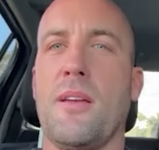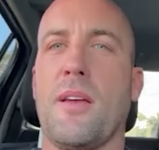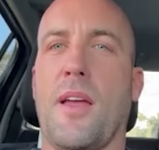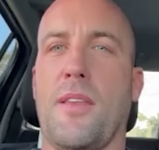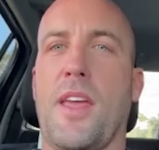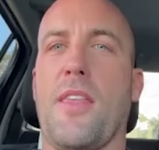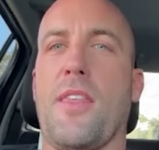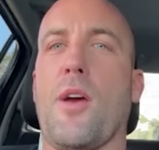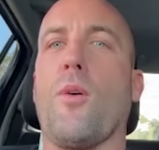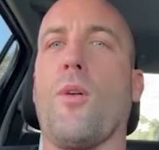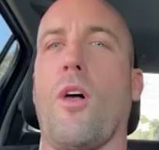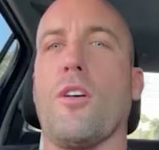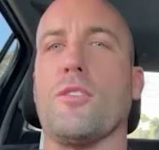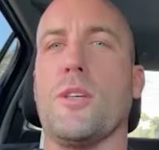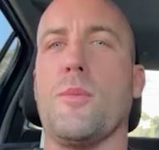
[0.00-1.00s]
And yeah, they're
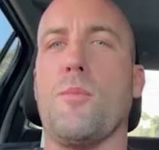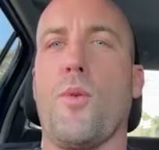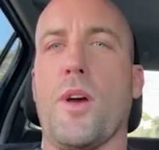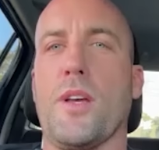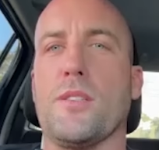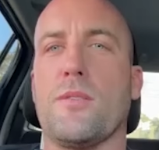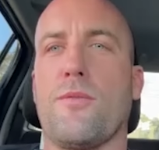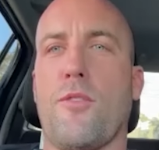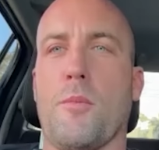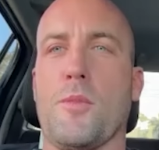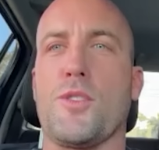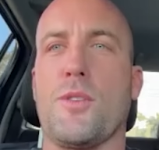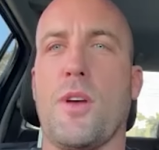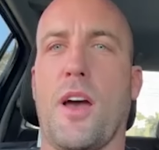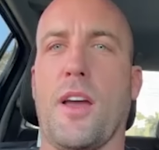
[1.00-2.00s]
all Aussie boys from
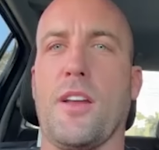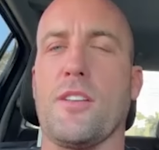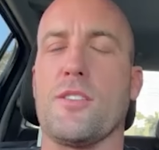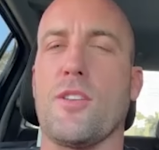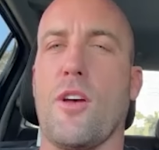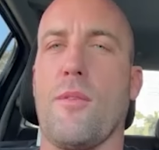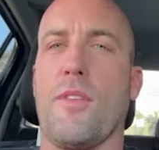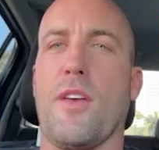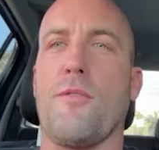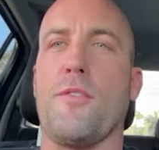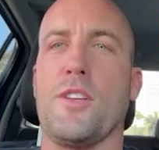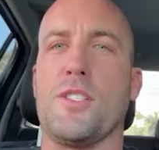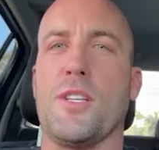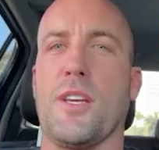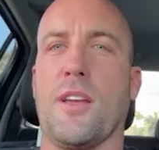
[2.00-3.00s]
Australia just over there
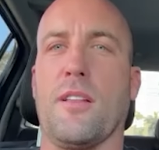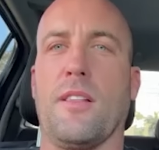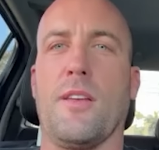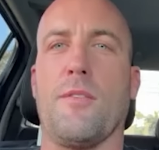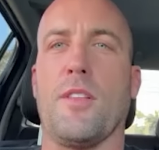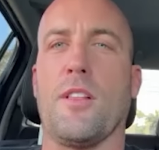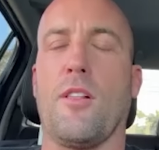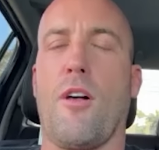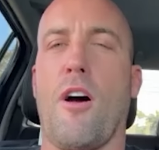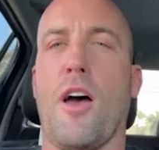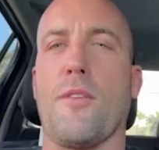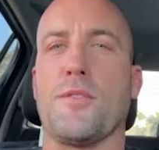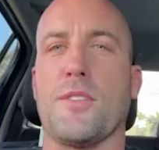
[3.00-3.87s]
fishing and living the life.